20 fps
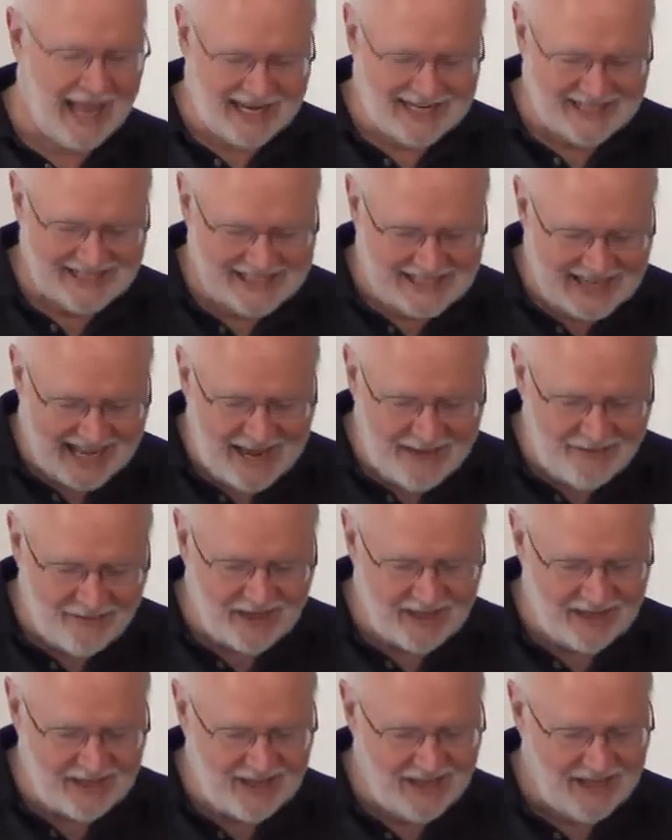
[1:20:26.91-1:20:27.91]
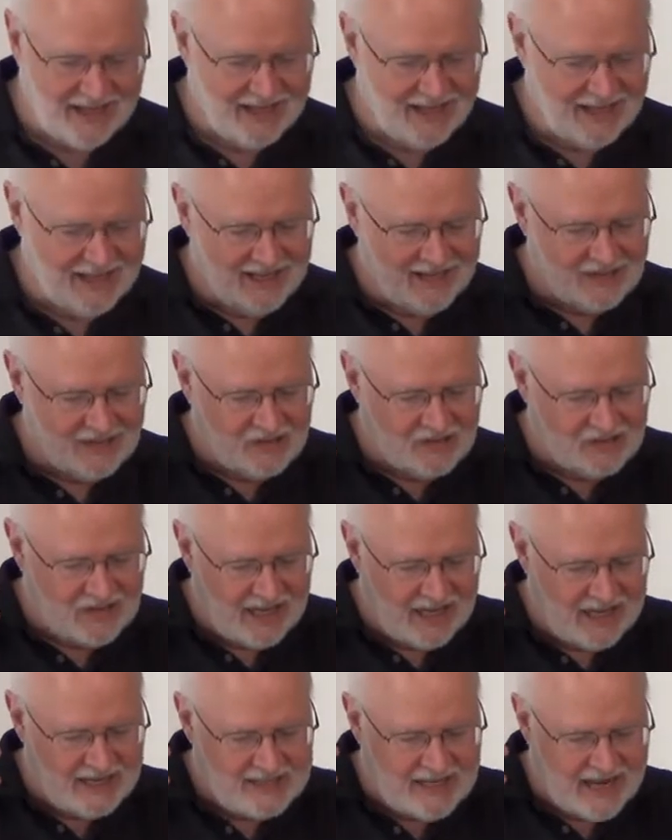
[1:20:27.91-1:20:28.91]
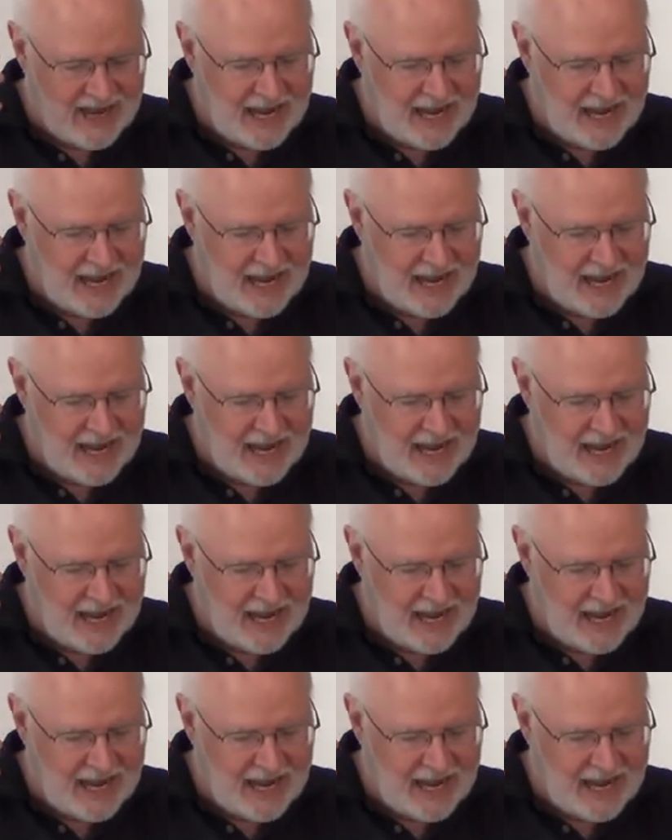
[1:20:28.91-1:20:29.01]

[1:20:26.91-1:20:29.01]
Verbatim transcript: And David says,